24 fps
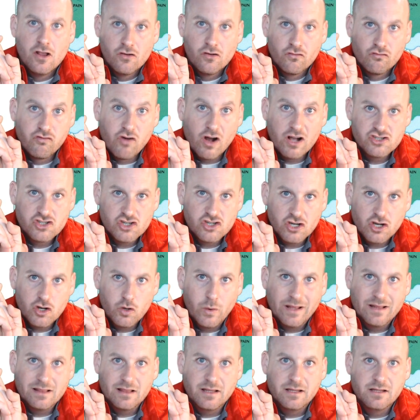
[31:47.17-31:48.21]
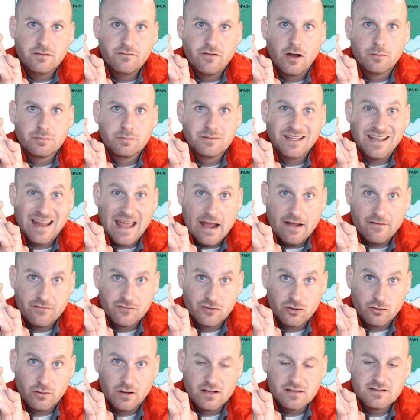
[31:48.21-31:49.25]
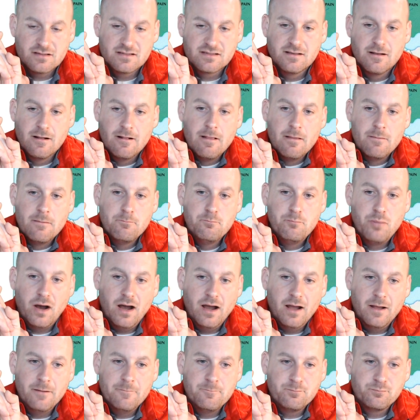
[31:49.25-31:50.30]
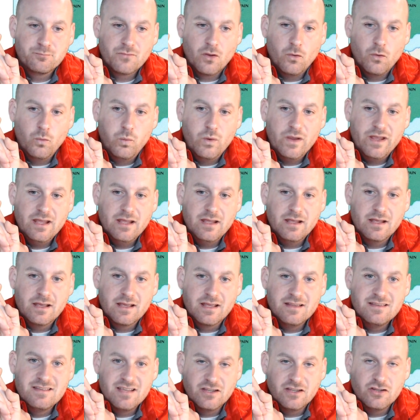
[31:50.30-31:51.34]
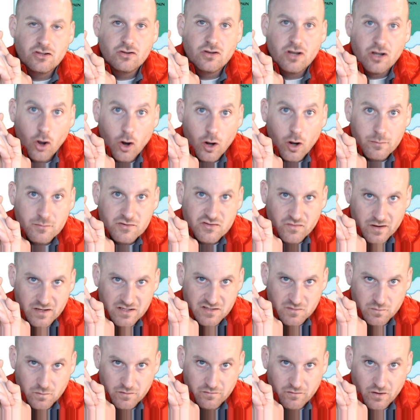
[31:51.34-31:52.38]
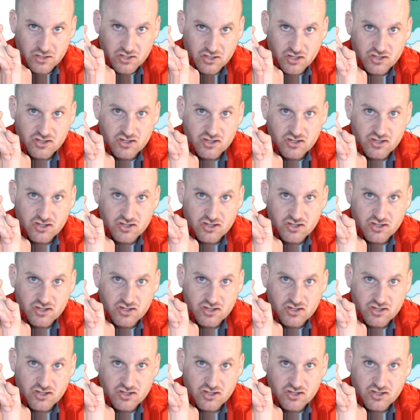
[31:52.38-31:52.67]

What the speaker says: Russia quickly developed it after us, but we continued an arms race with Russia.